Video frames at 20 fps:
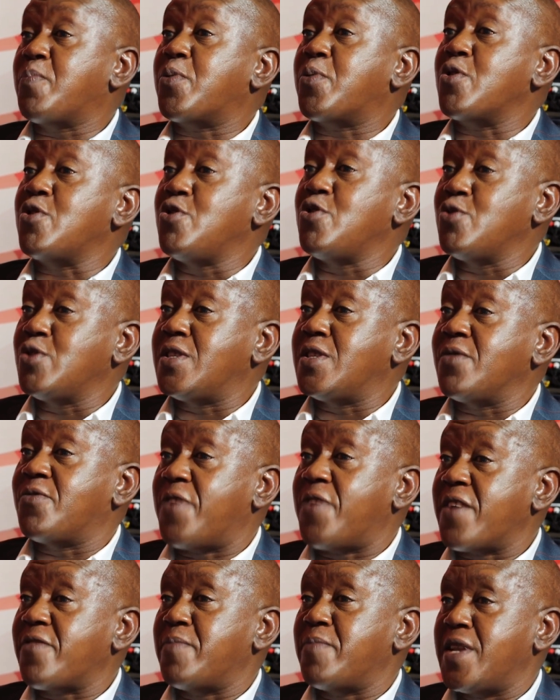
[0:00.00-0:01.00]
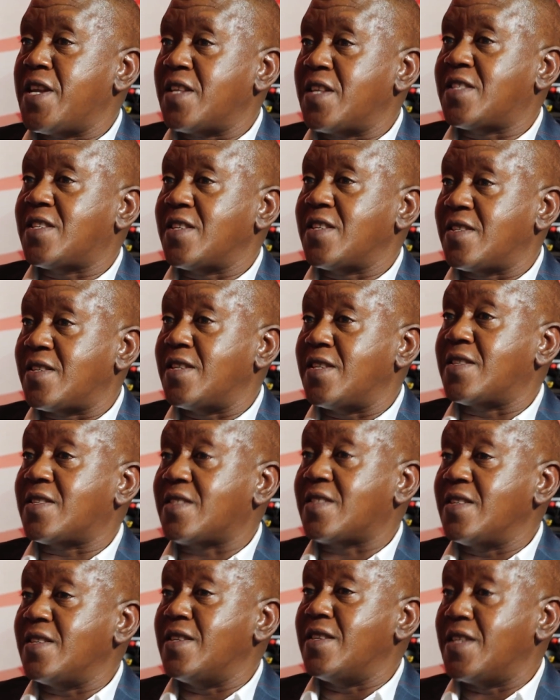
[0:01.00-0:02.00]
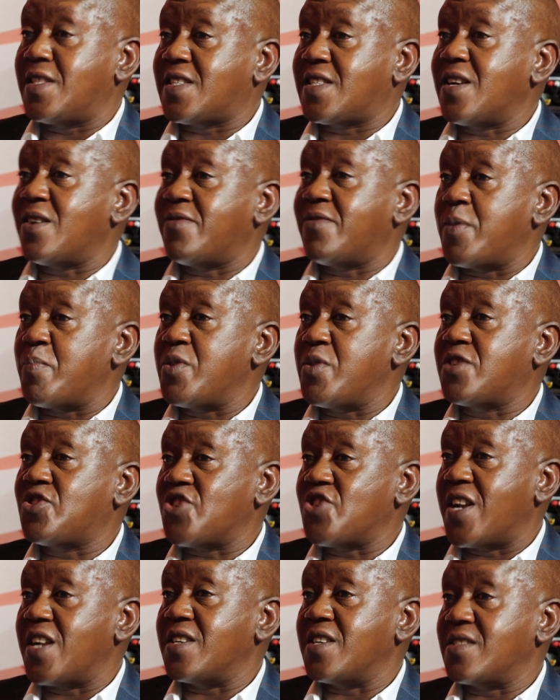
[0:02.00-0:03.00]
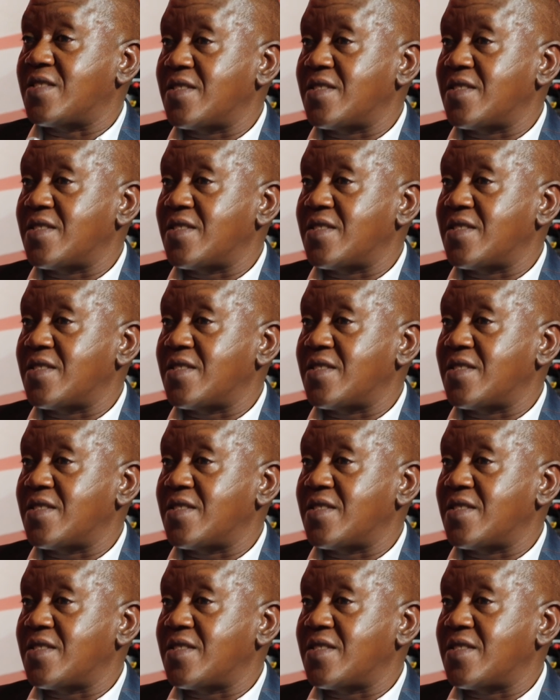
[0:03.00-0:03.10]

producing 5 minutes is in itself a big challenge.